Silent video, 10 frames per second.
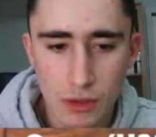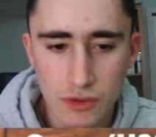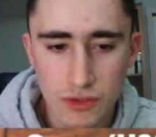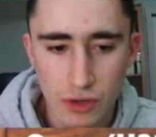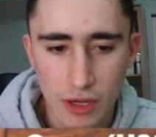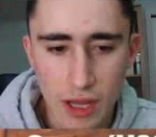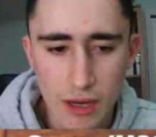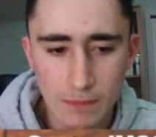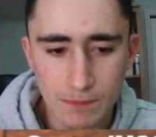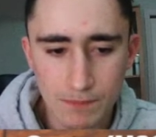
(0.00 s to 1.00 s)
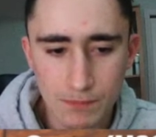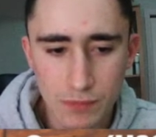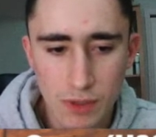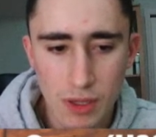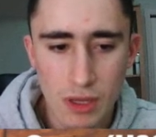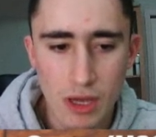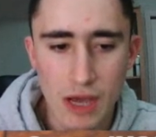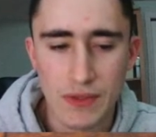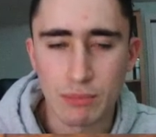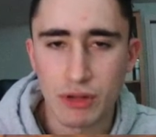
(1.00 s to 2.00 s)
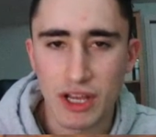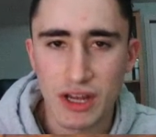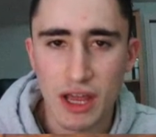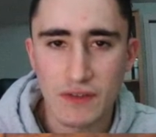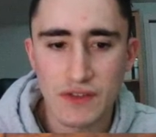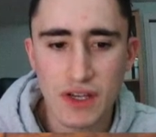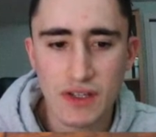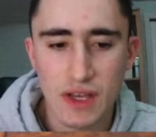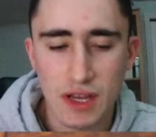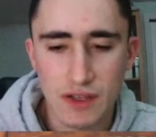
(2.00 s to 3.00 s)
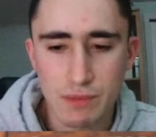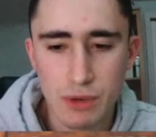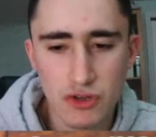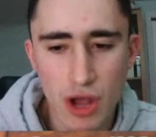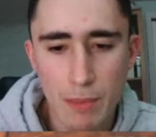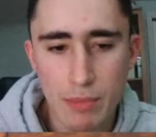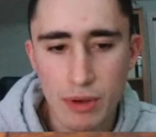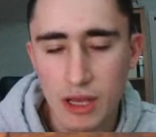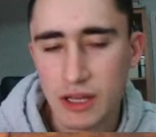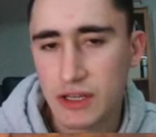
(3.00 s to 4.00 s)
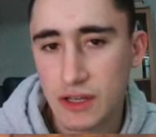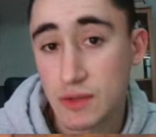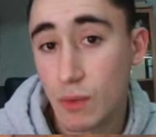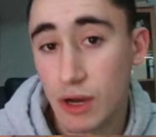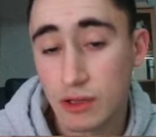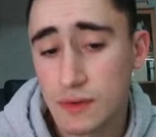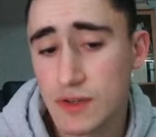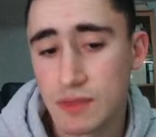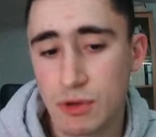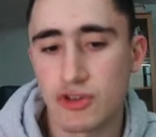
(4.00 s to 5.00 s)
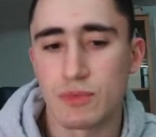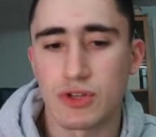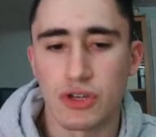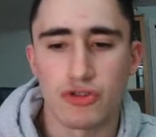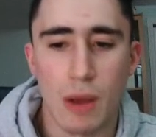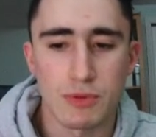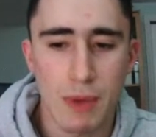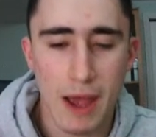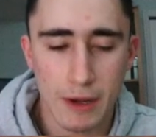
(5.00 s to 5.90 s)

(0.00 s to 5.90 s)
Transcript: again, and then played knight f6, hitting his bishop, and he doesn't want to lose his bishop, so he drops back.